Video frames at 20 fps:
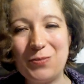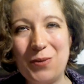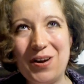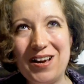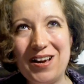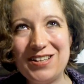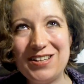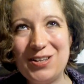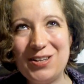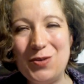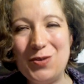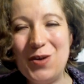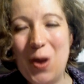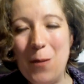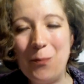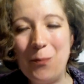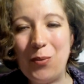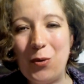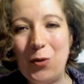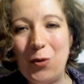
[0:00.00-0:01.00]
Why aren't you
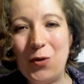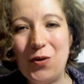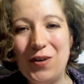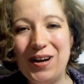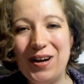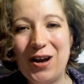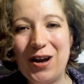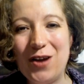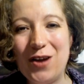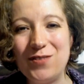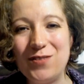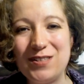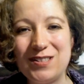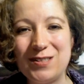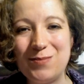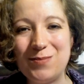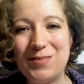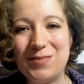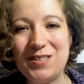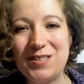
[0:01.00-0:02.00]
poring over
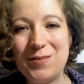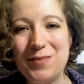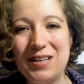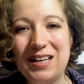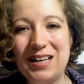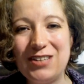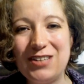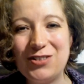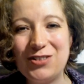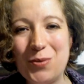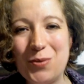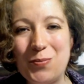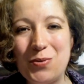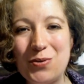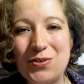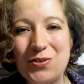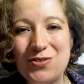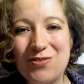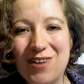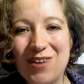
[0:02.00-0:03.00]
some simulation
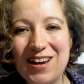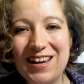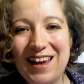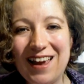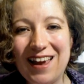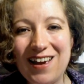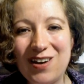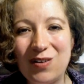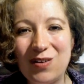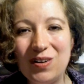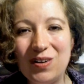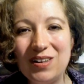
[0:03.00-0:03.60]
reports right now?